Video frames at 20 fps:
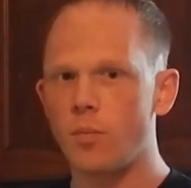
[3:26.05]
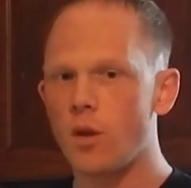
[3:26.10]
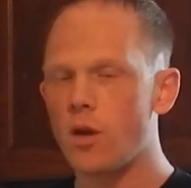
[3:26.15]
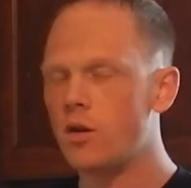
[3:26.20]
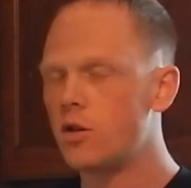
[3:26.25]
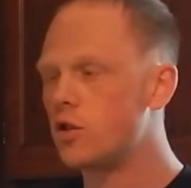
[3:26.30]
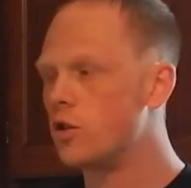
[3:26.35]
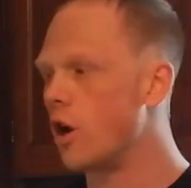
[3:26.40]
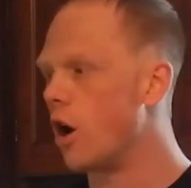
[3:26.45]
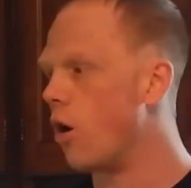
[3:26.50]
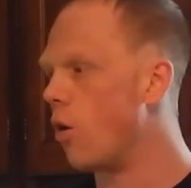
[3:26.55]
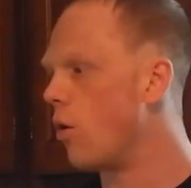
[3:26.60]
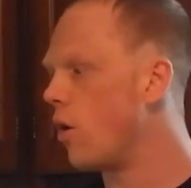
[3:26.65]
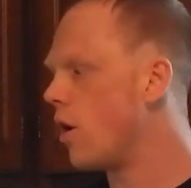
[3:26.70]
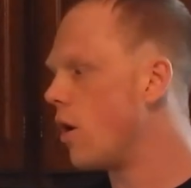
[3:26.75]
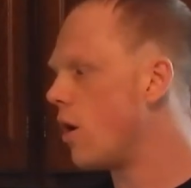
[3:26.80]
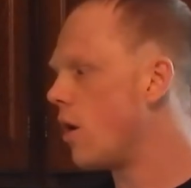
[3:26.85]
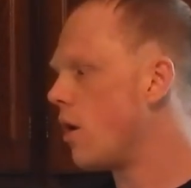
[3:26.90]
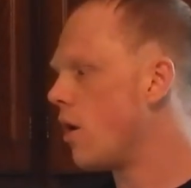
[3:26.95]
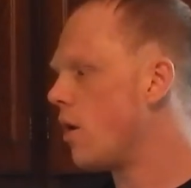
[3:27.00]
So
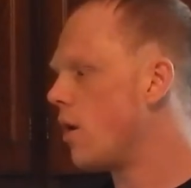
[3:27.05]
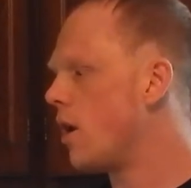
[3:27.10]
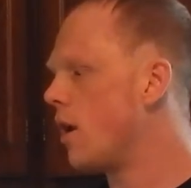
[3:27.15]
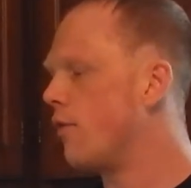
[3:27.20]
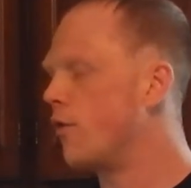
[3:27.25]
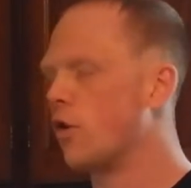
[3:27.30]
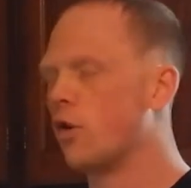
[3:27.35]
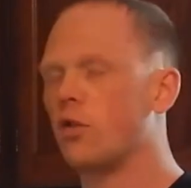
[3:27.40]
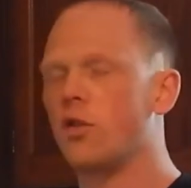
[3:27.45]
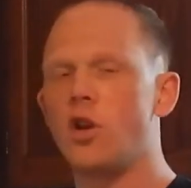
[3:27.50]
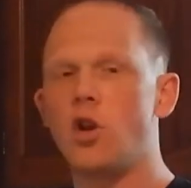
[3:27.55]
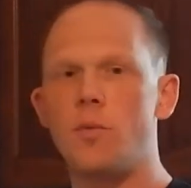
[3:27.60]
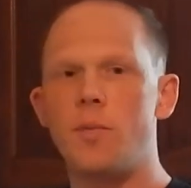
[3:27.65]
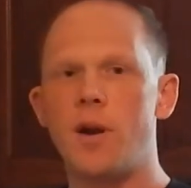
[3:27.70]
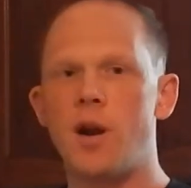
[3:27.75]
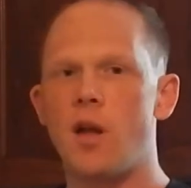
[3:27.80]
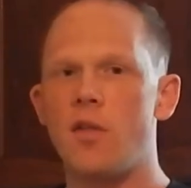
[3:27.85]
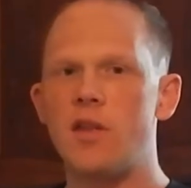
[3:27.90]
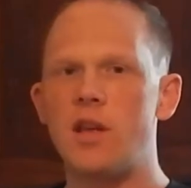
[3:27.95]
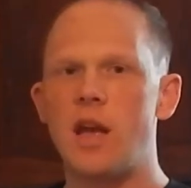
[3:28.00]
if you're a little bit
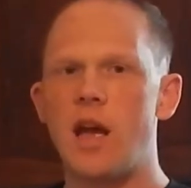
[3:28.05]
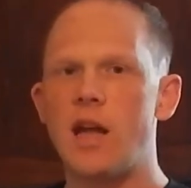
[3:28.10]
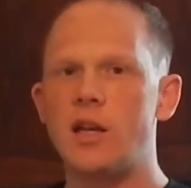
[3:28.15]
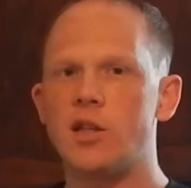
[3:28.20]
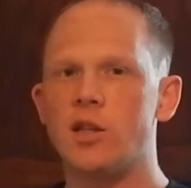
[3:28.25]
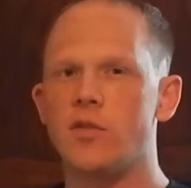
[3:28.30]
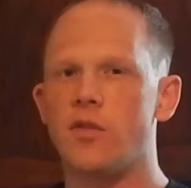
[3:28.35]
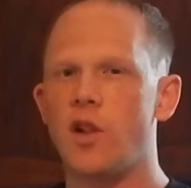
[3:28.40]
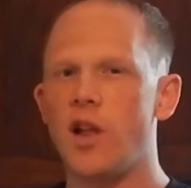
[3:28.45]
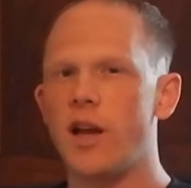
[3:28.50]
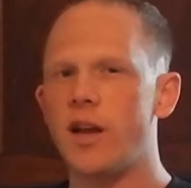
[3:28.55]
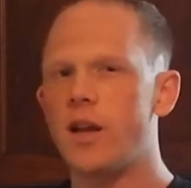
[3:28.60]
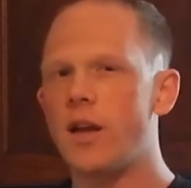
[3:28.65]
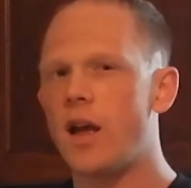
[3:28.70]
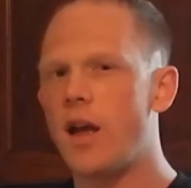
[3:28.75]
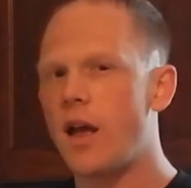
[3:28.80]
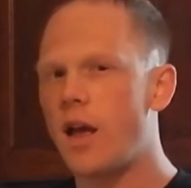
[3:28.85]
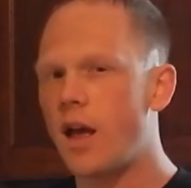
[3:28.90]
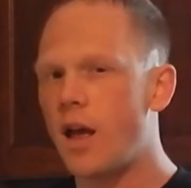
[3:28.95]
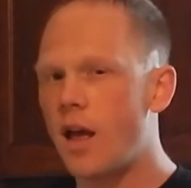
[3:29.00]
on the edge of like,
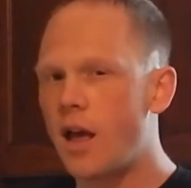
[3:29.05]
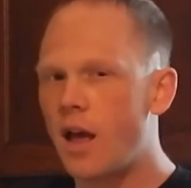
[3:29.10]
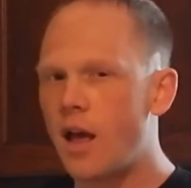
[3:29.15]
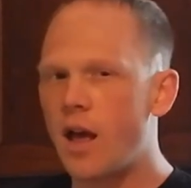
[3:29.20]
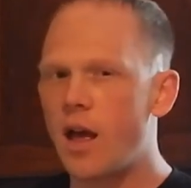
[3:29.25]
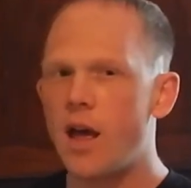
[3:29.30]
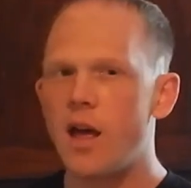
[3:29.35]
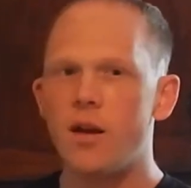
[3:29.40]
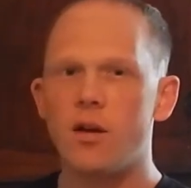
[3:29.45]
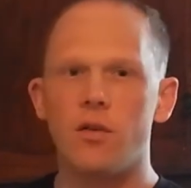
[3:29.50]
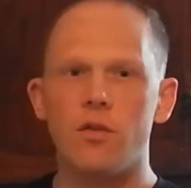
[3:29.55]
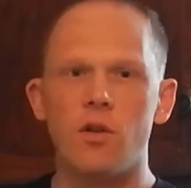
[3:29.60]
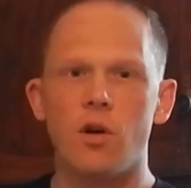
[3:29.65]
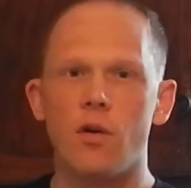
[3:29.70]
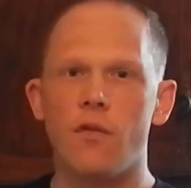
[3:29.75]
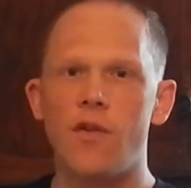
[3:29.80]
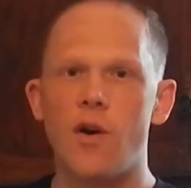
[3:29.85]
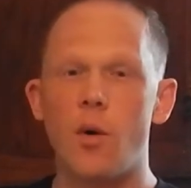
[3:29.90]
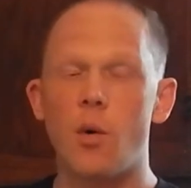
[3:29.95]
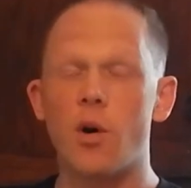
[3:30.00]
I don't know
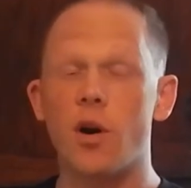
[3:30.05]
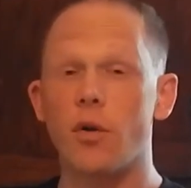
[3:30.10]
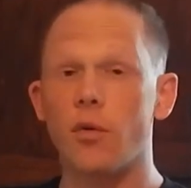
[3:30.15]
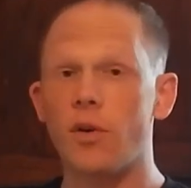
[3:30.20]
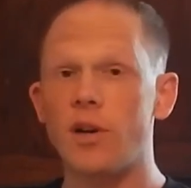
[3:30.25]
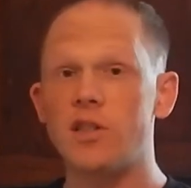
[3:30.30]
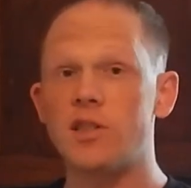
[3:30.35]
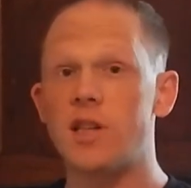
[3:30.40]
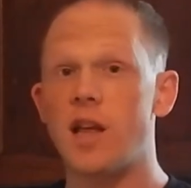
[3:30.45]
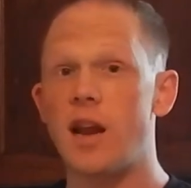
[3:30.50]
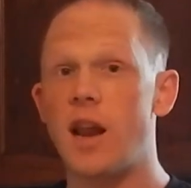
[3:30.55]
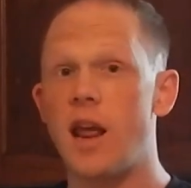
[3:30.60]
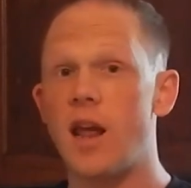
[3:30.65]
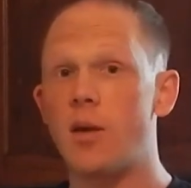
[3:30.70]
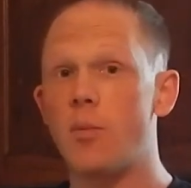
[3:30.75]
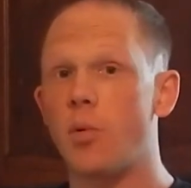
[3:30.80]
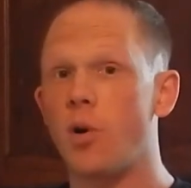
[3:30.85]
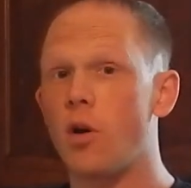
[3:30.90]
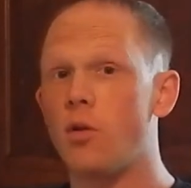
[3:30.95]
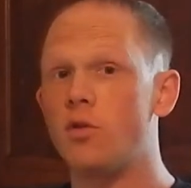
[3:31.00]
if I want to risk that
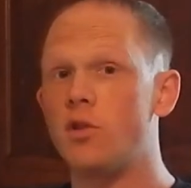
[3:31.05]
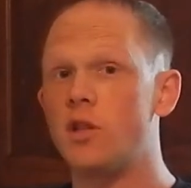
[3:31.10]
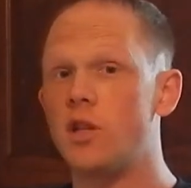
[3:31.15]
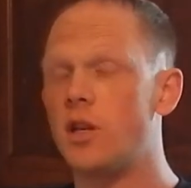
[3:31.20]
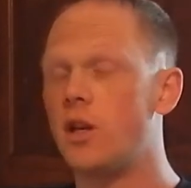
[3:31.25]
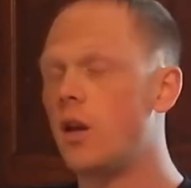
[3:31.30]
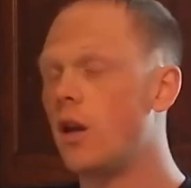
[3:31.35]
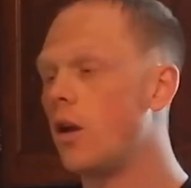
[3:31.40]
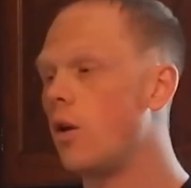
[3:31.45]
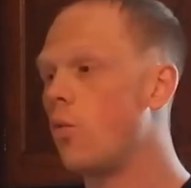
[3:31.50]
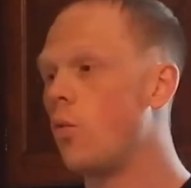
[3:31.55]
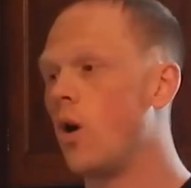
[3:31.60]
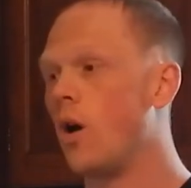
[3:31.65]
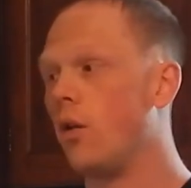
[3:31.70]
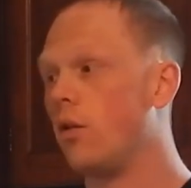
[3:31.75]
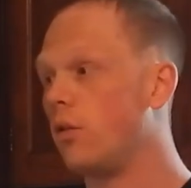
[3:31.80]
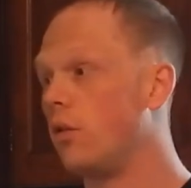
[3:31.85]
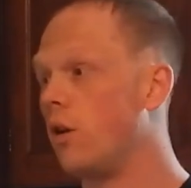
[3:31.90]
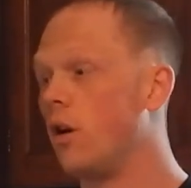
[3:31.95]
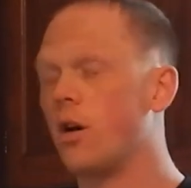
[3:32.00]
egg protein,
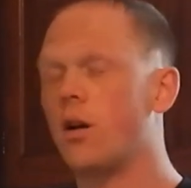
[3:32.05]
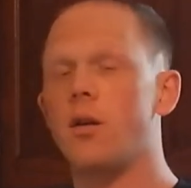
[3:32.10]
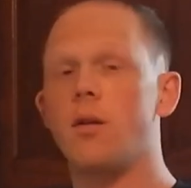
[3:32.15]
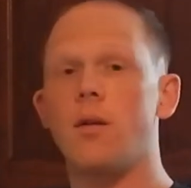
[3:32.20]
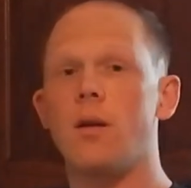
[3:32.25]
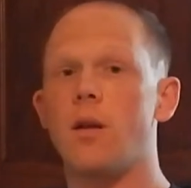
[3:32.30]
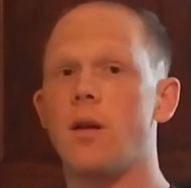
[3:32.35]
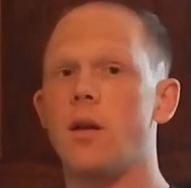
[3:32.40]
well, look,